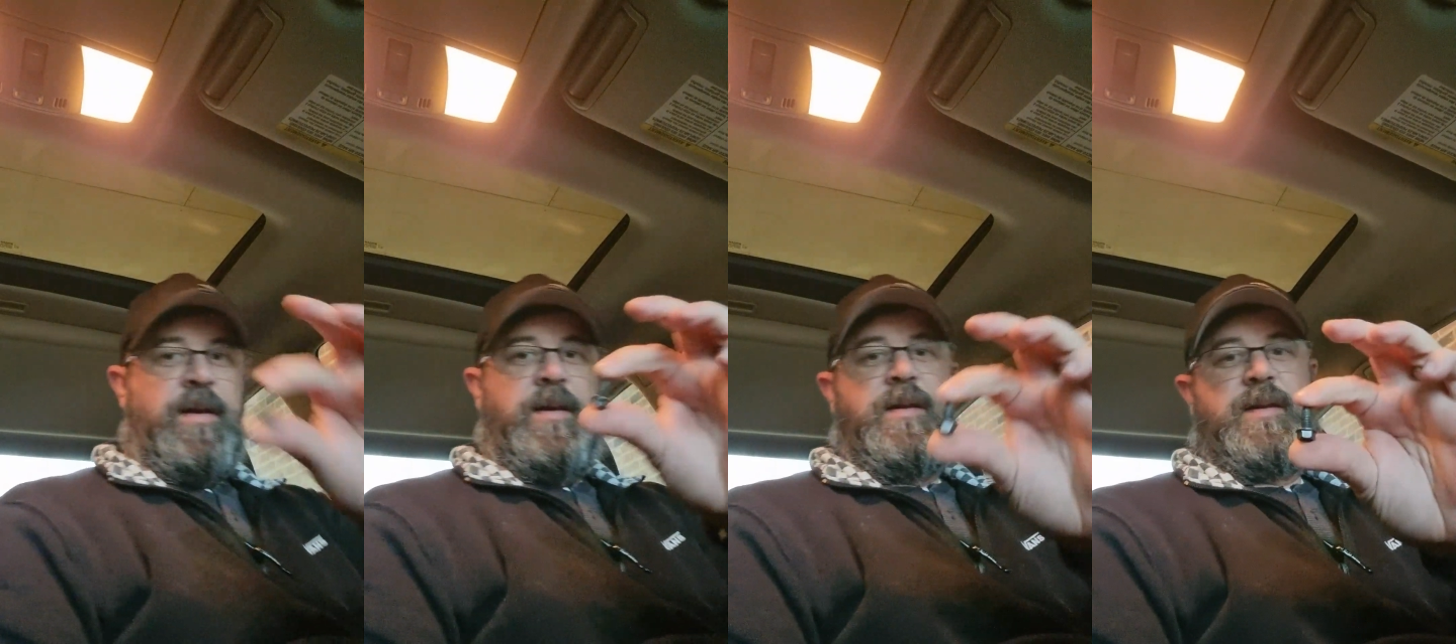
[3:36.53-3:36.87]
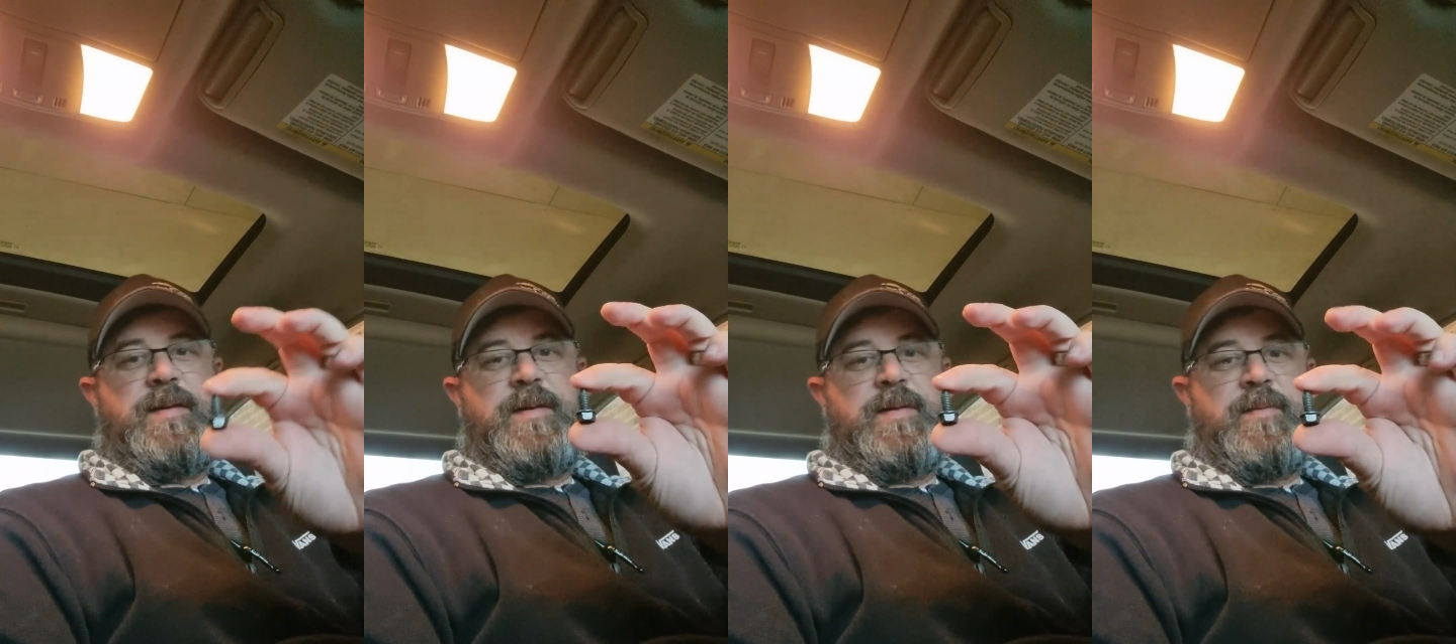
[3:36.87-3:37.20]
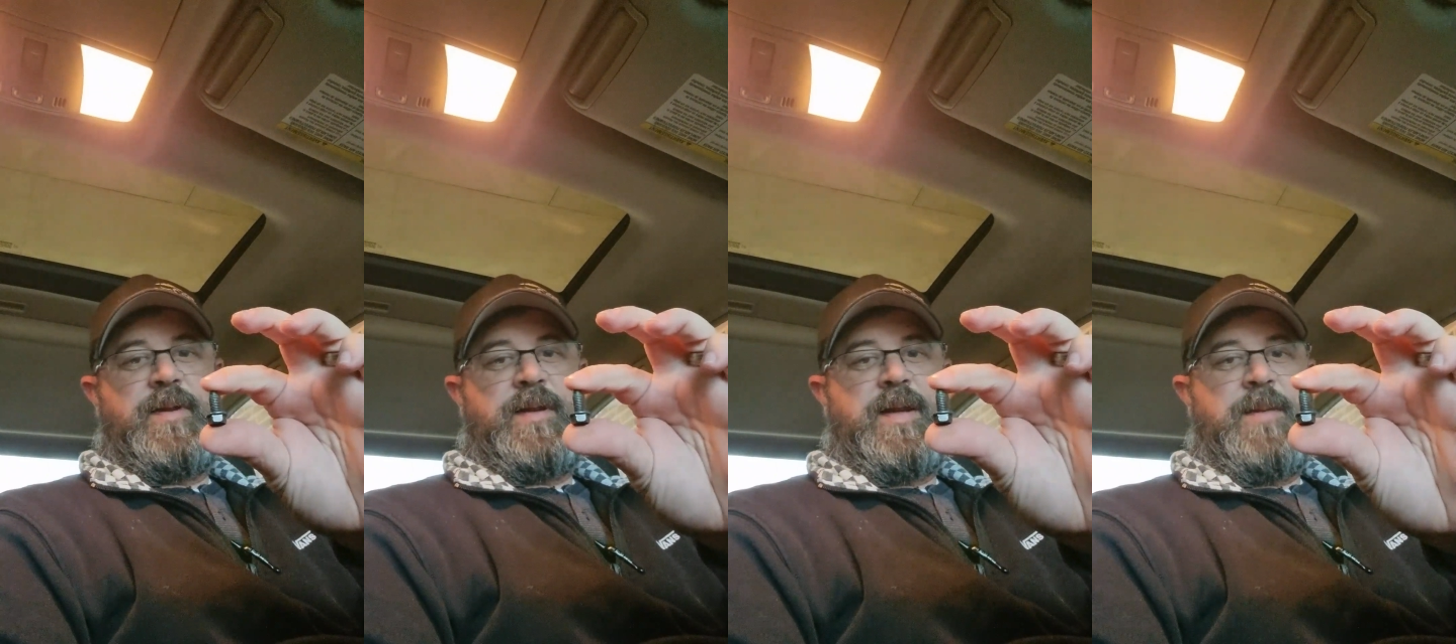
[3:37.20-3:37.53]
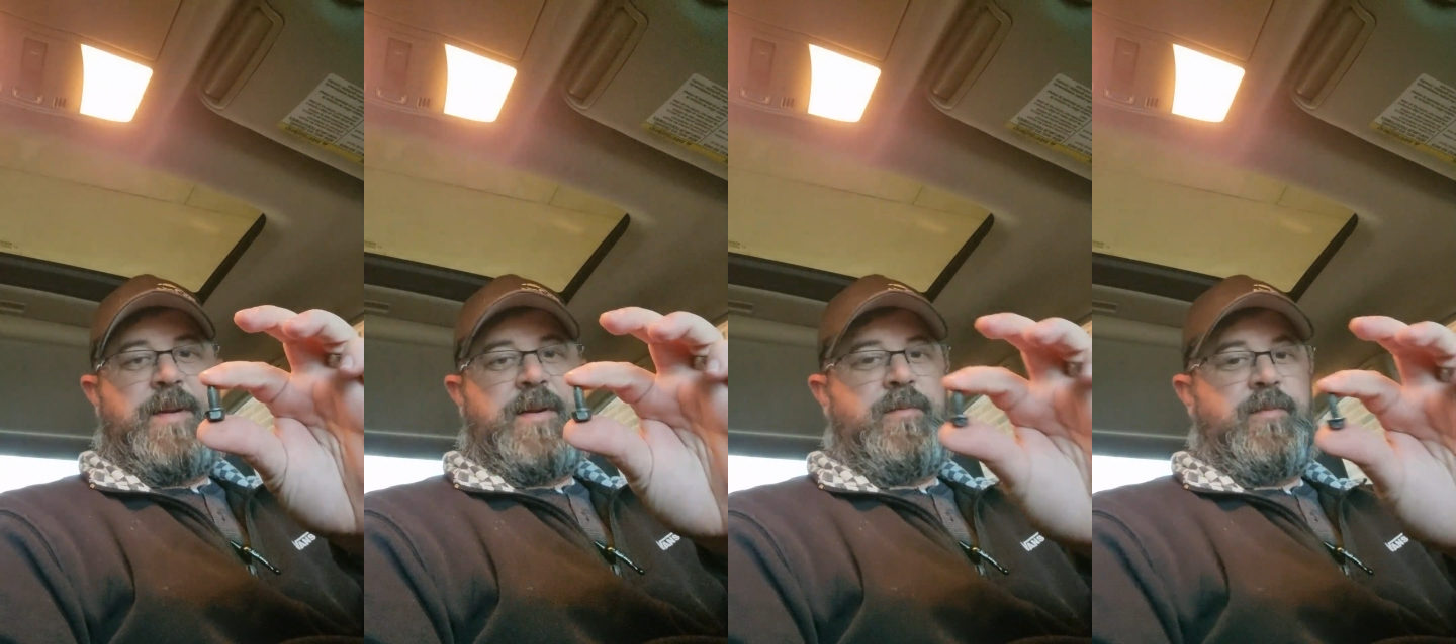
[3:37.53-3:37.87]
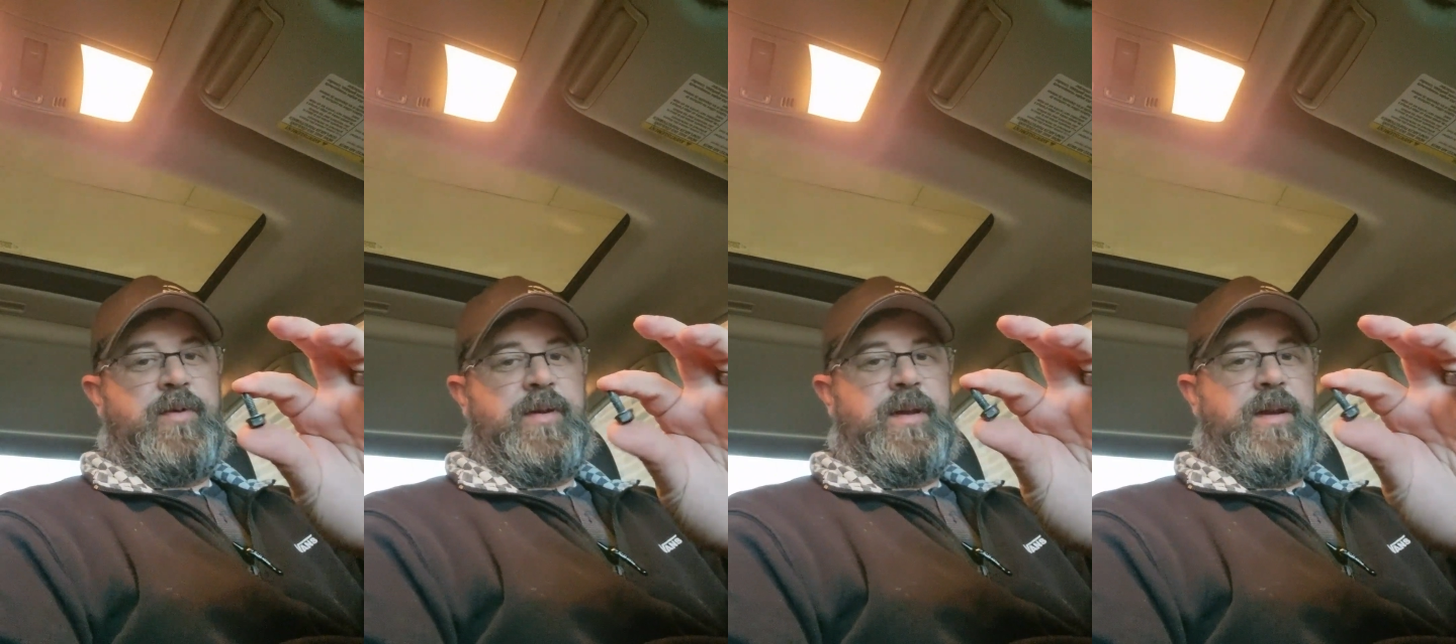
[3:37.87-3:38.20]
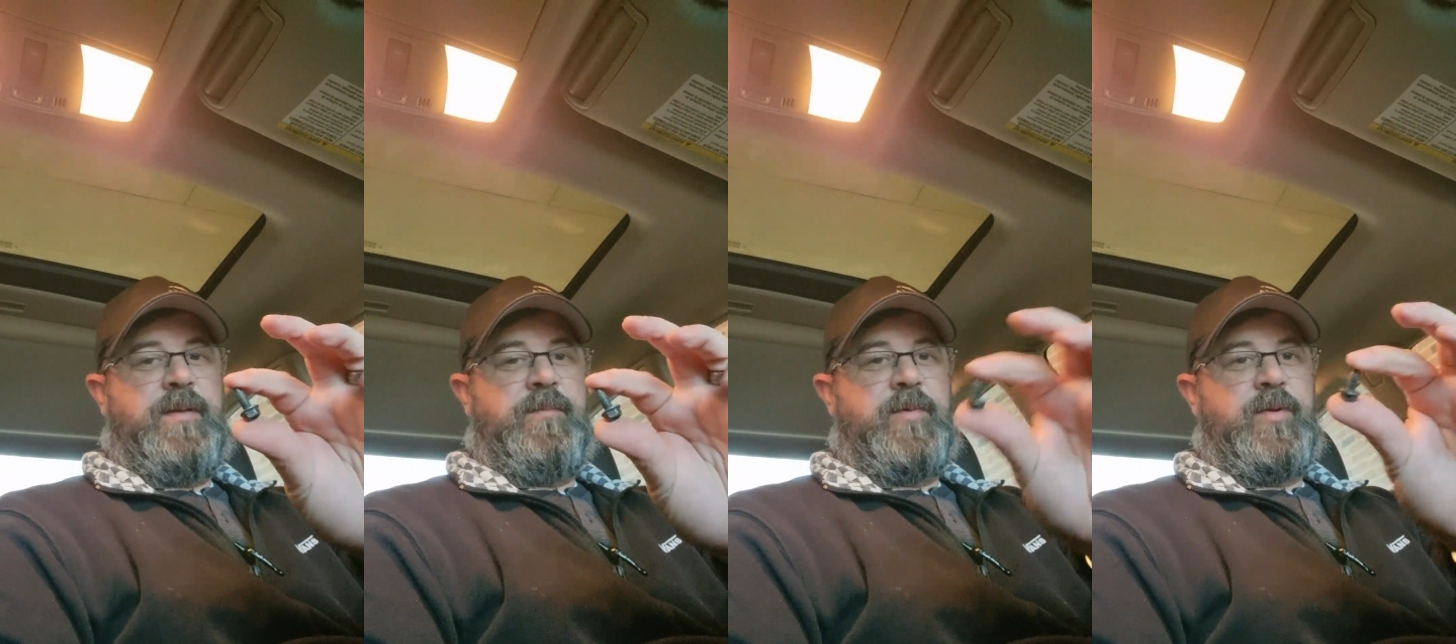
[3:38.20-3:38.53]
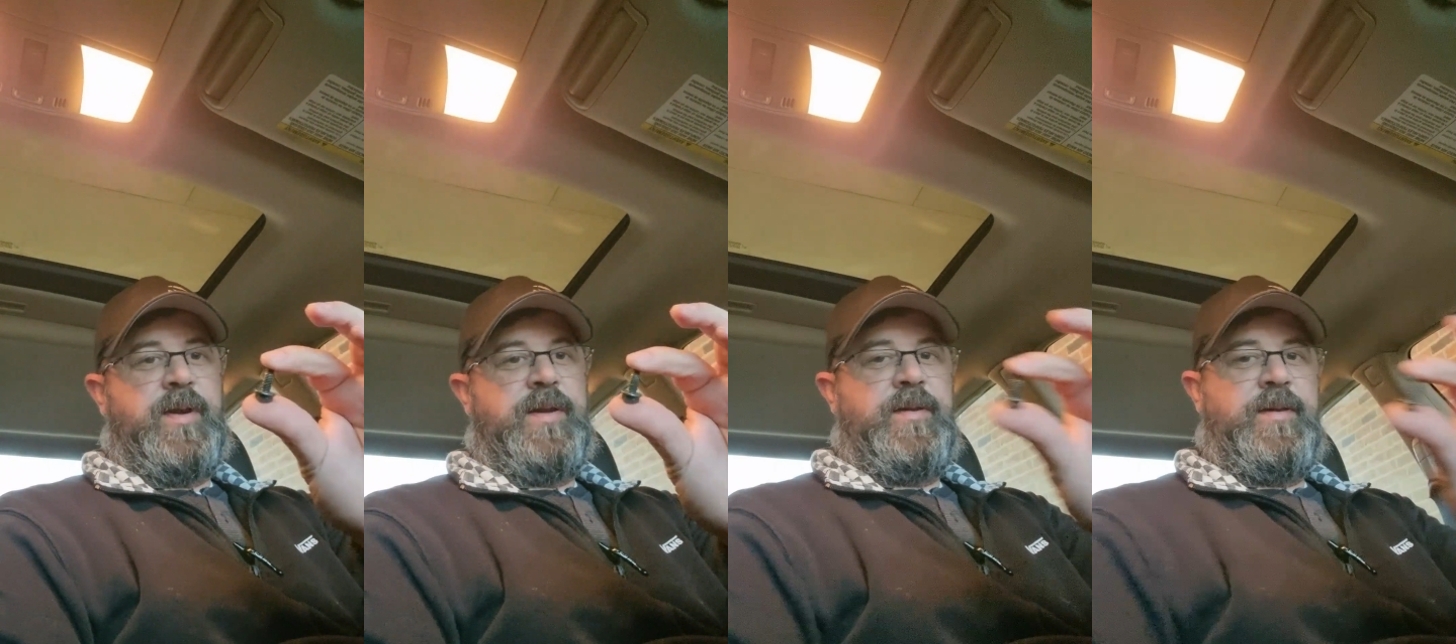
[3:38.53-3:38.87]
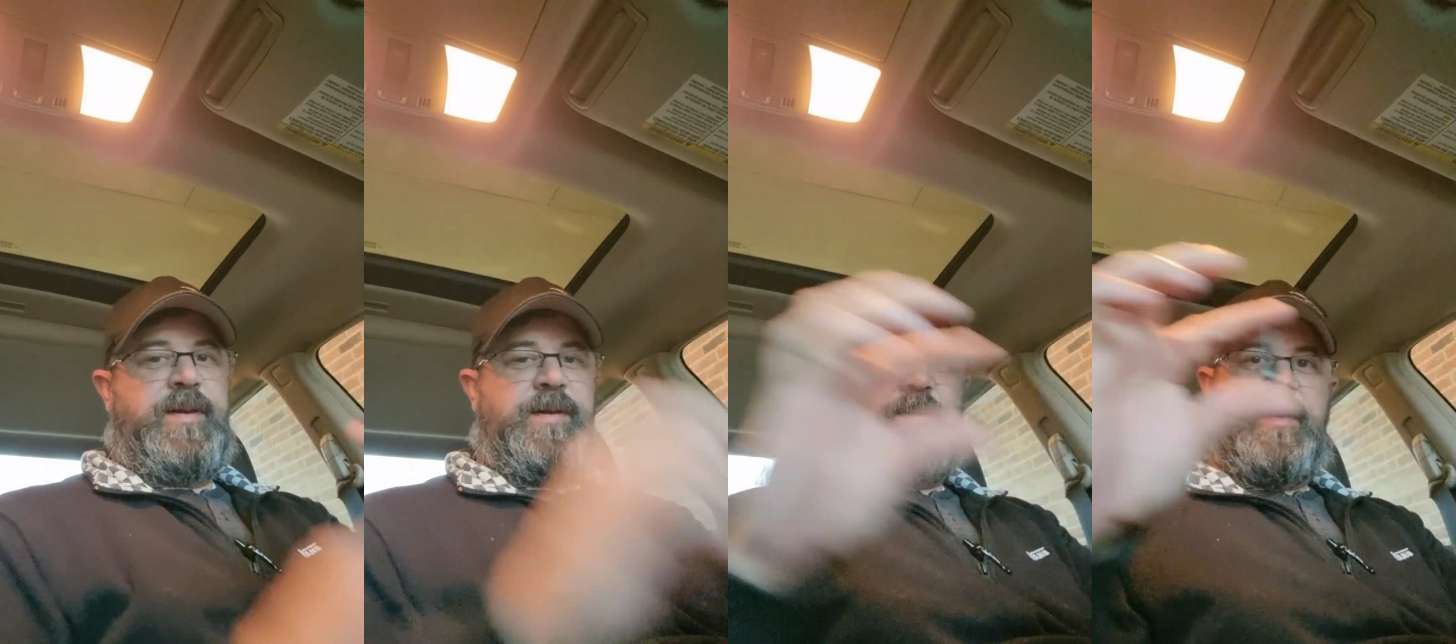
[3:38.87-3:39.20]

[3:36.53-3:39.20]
this is the one that came out where the door handle is,